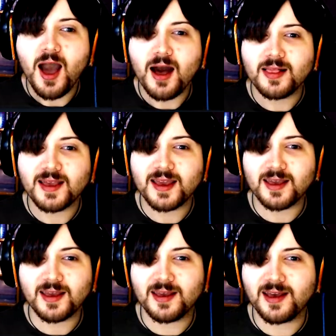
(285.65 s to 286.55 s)

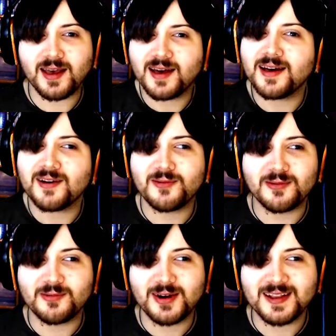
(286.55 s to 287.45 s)
Like,
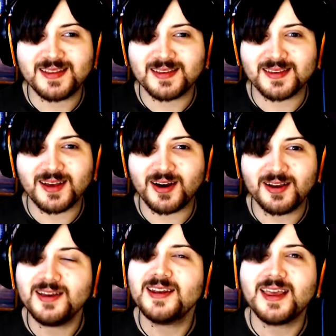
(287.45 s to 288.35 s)
what? How are
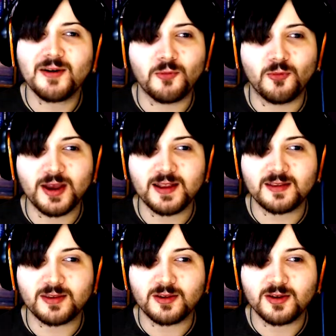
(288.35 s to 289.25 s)
you gonna get wheat?
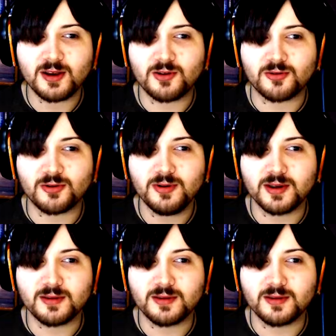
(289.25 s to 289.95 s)
You gotta grow it.